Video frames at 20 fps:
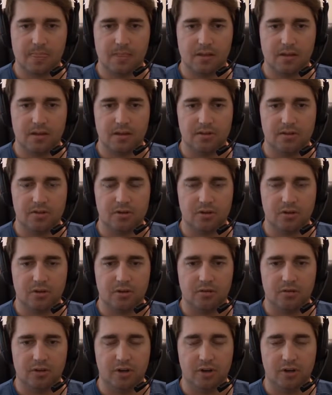so,
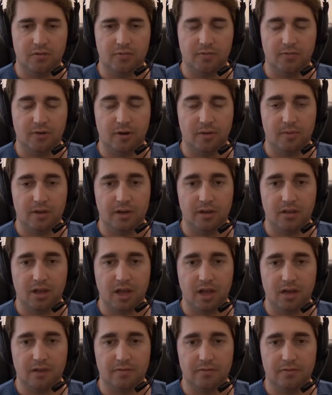you know, farming a
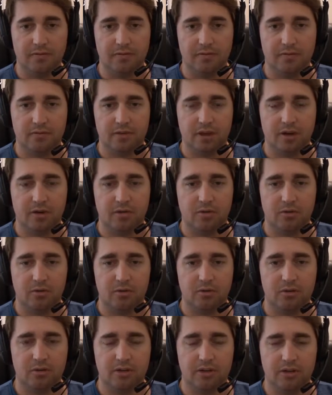lot of gold
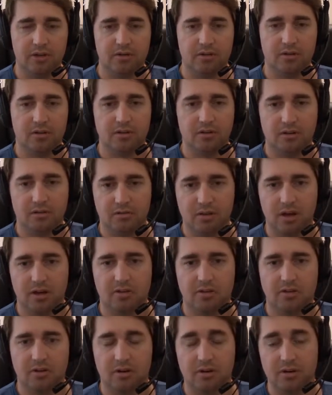and elixir, a lot of
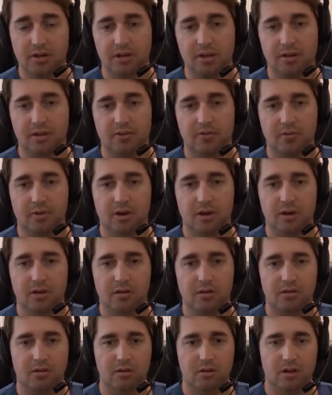dark as
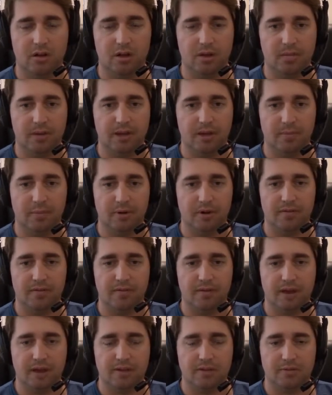well, at a pretty
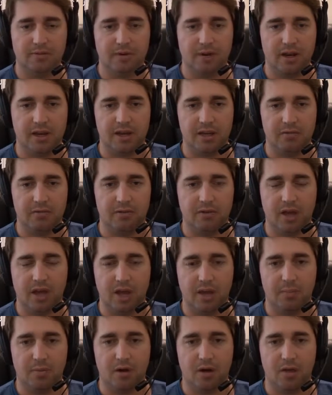fast rate with high
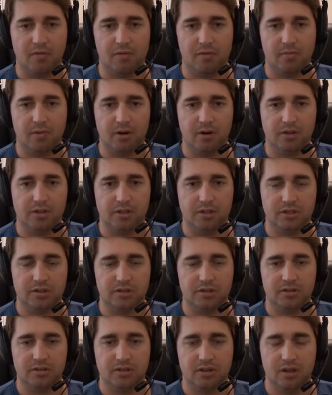profit
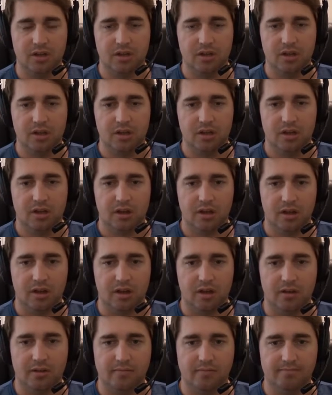margins.
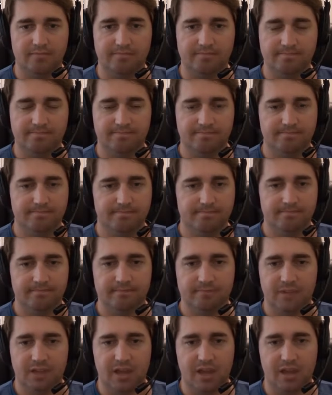
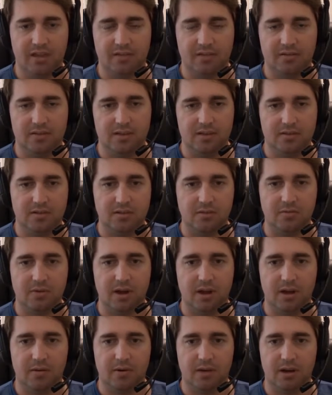Again, this is why
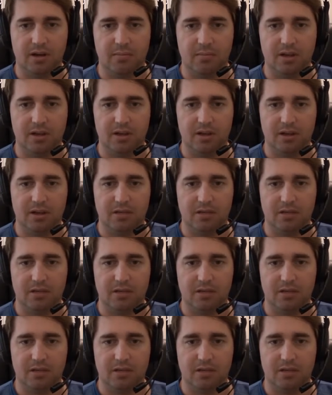I recommend it.